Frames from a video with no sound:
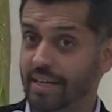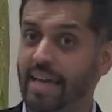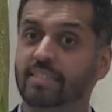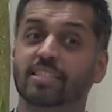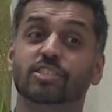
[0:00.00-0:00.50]
I
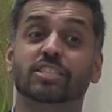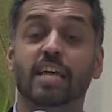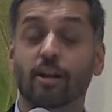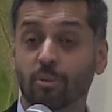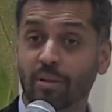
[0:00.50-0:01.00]
had such
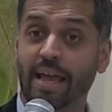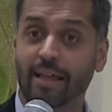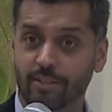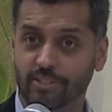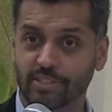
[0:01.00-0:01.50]
terrible
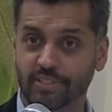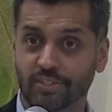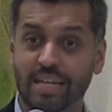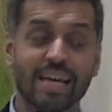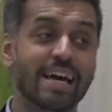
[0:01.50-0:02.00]

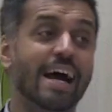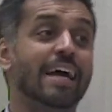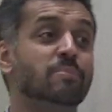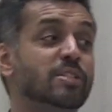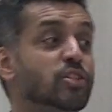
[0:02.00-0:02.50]
allergies, I
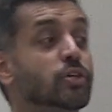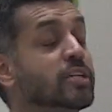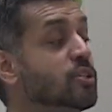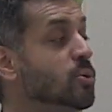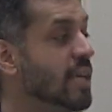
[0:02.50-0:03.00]
had missed
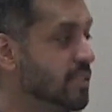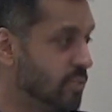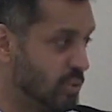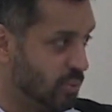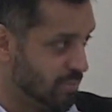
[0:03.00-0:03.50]
32 days
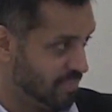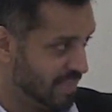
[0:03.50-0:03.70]
of school.